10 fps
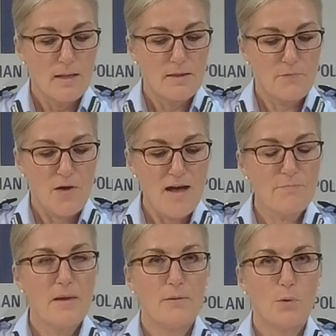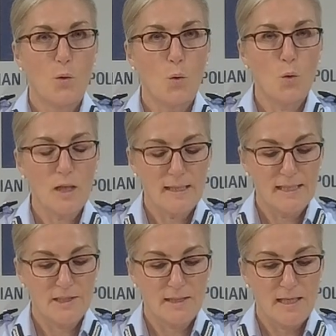The five men were all
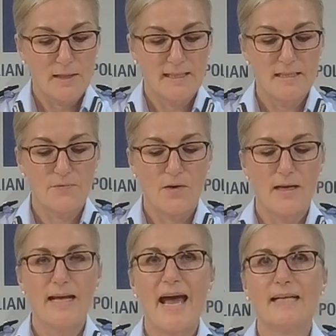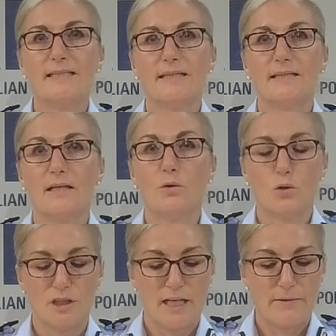allegedly identified accessing or
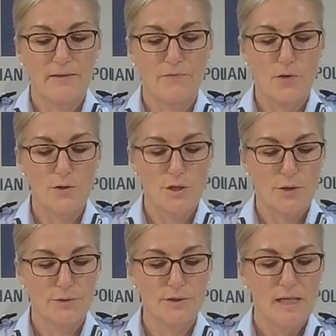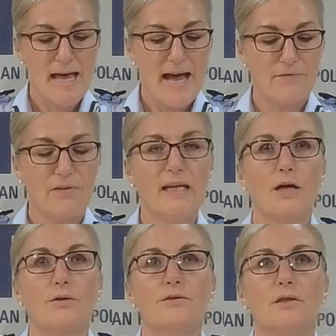sharing photos and
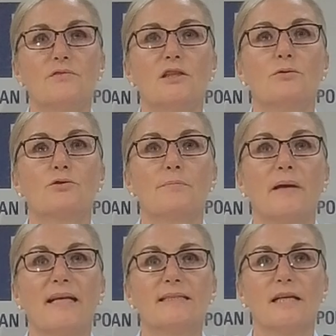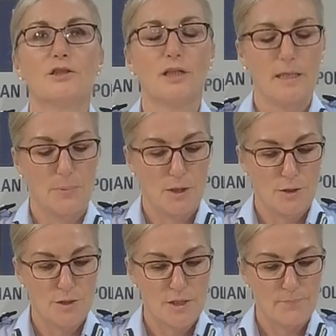videos of children being sexually
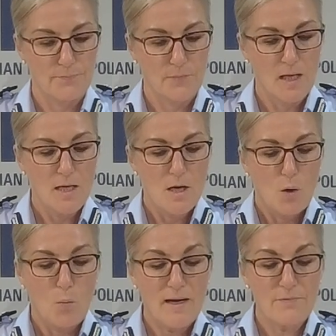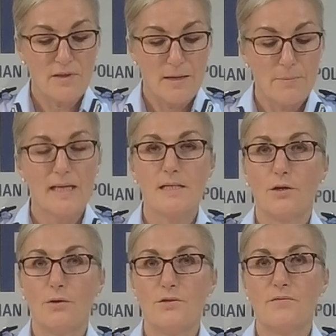abused. One of them is
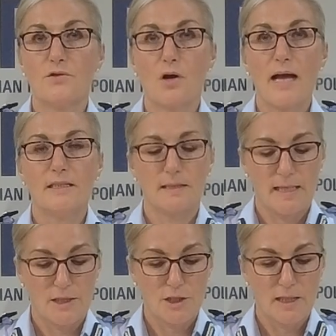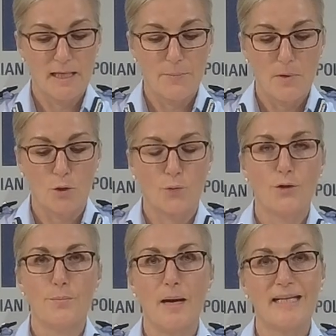accused of trying to sexually
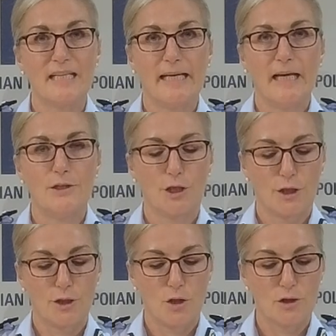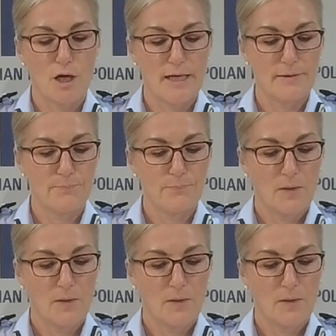groom a teenage girl online.